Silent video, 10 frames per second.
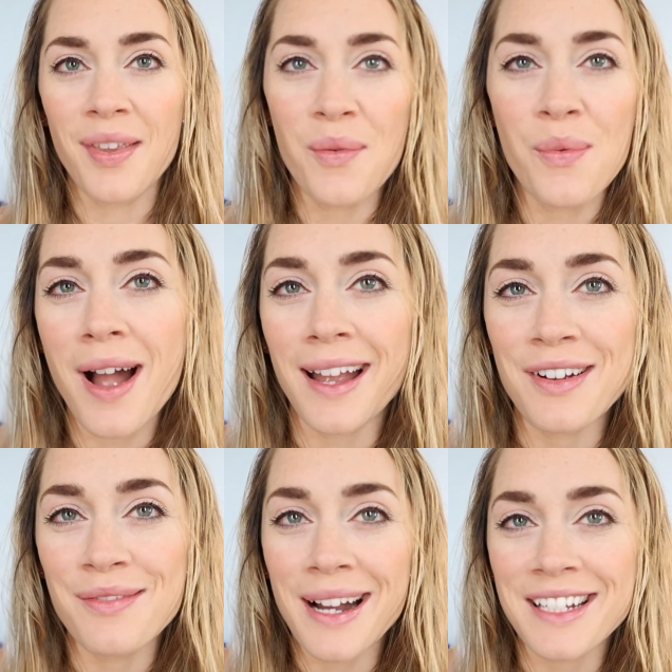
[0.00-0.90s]
Why,
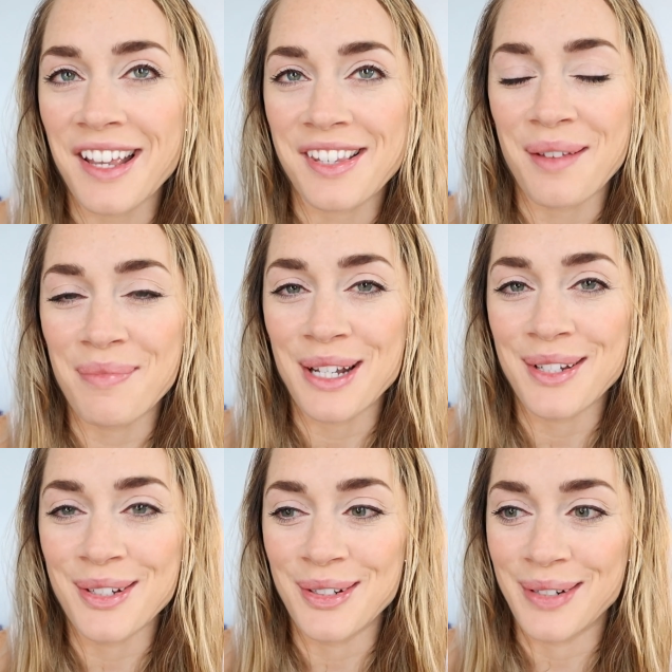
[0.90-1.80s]
why test something
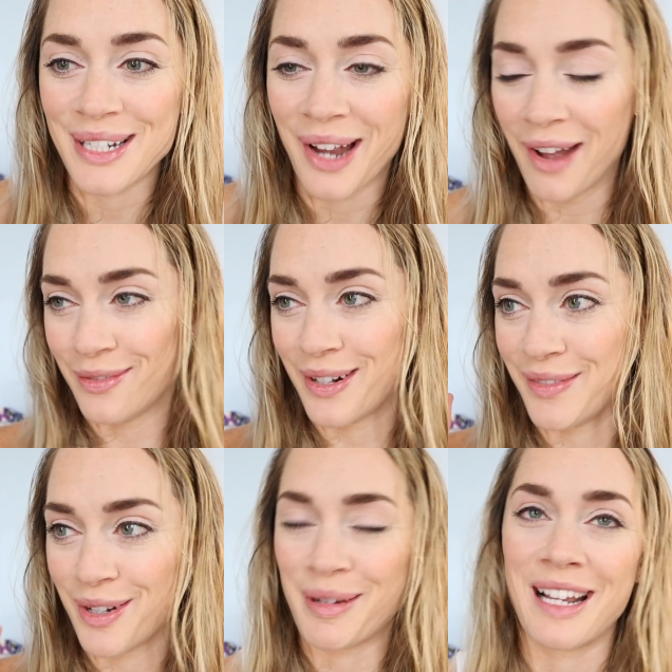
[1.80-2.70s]
new when you have one
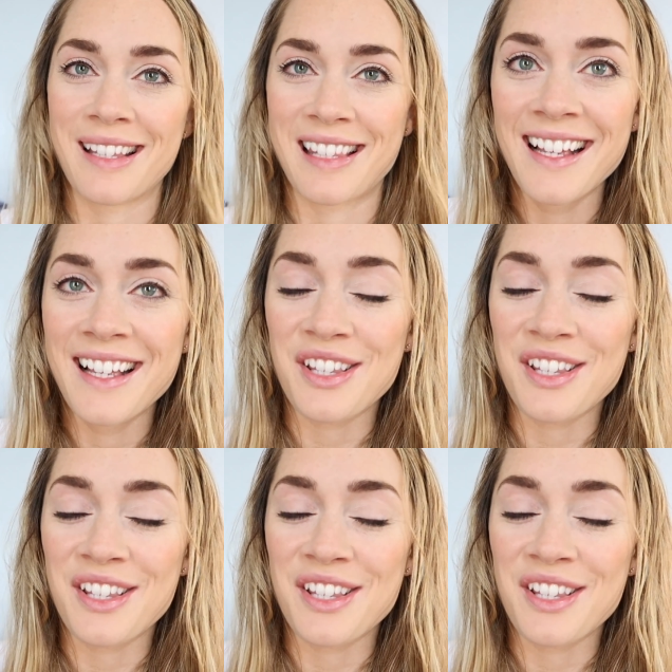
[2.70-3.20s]
of your biggest